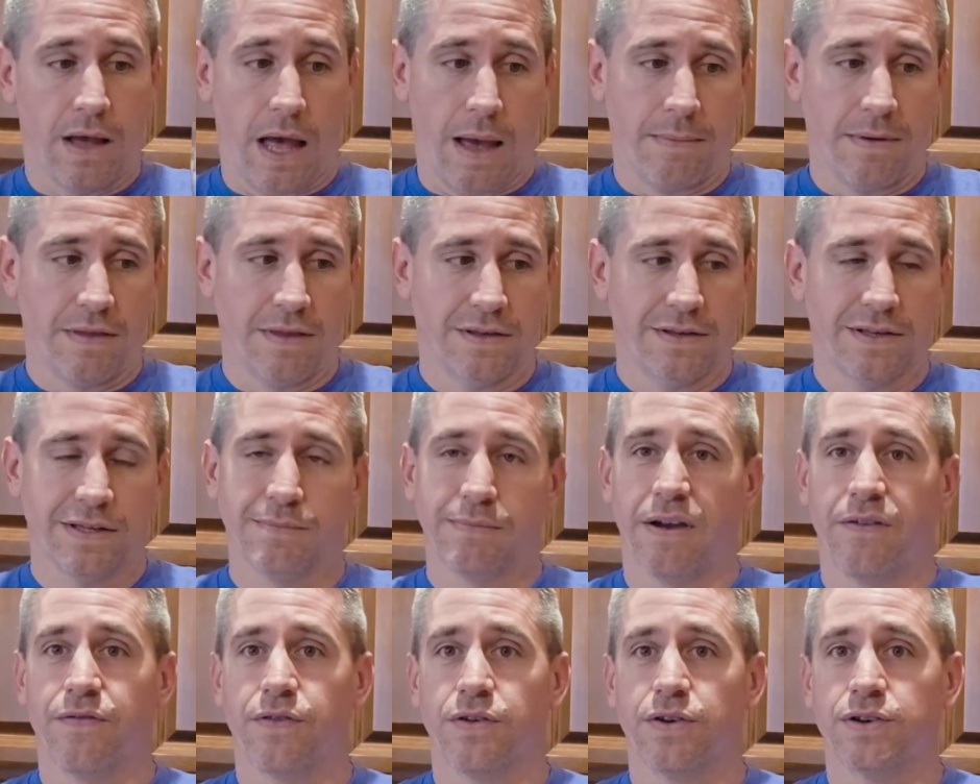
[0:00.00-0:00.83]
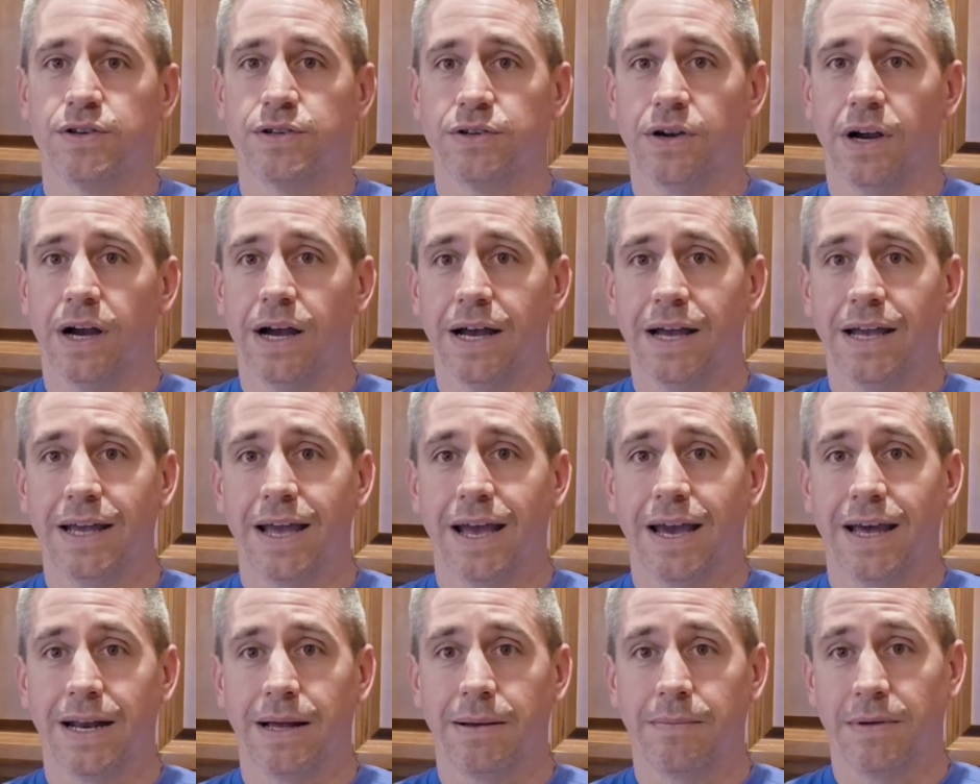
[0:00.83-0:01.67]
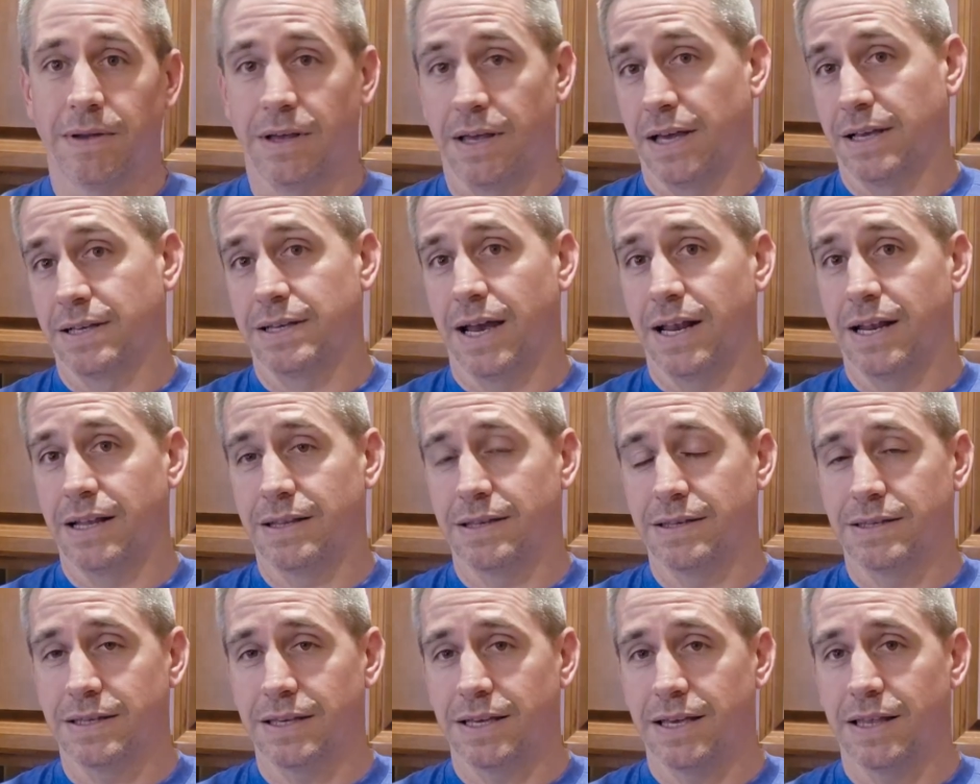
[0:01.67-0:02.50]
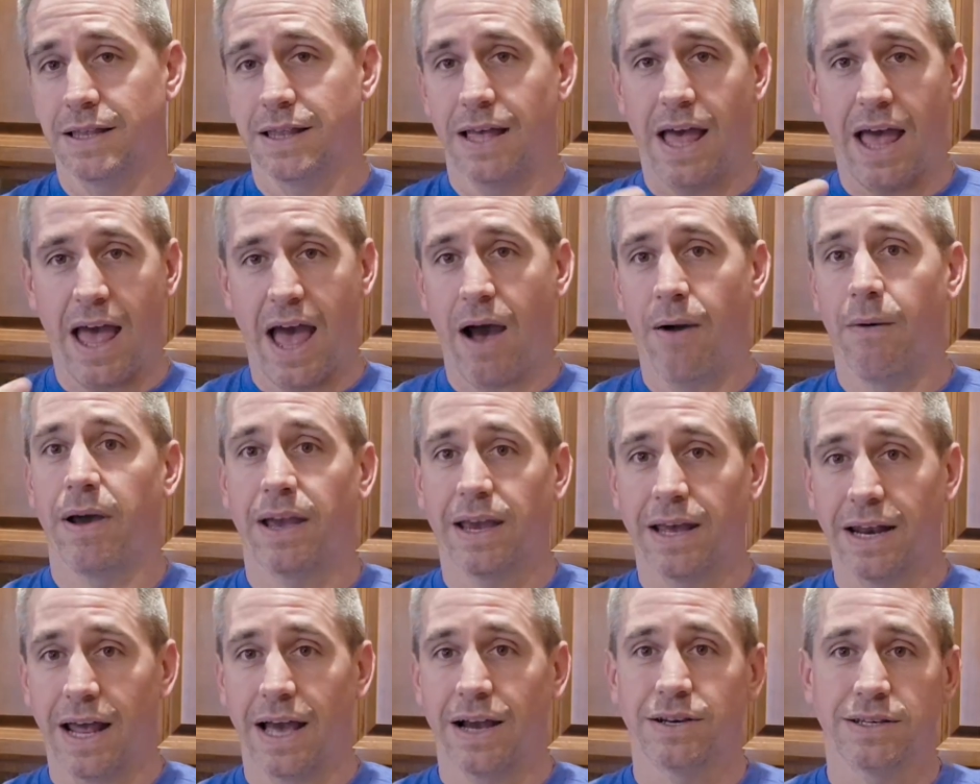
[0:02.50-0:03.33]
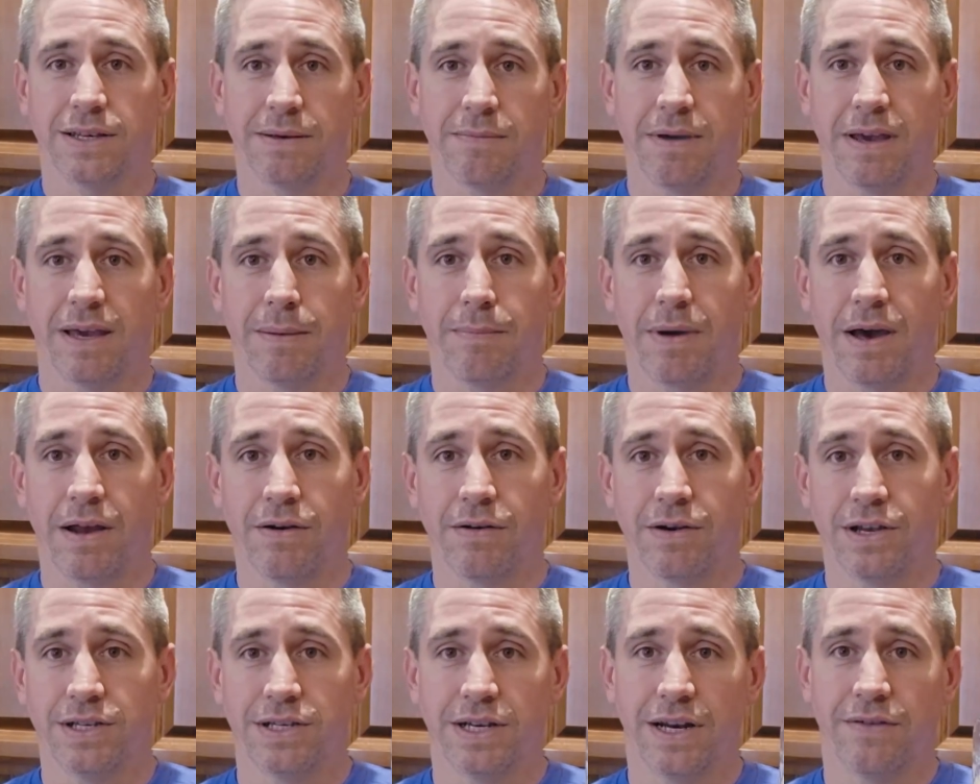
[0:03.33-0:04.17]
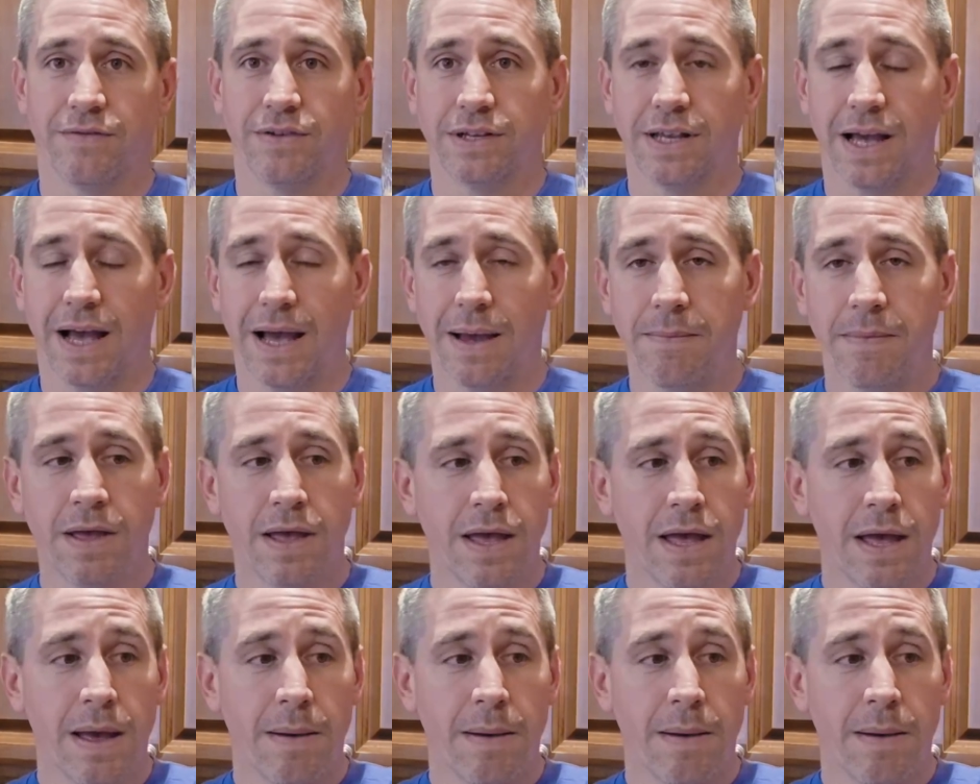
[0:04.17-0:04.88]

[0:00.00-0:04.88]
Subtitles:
I mean, this is my first try and I'm excited to see how I can actually make it better each and every time.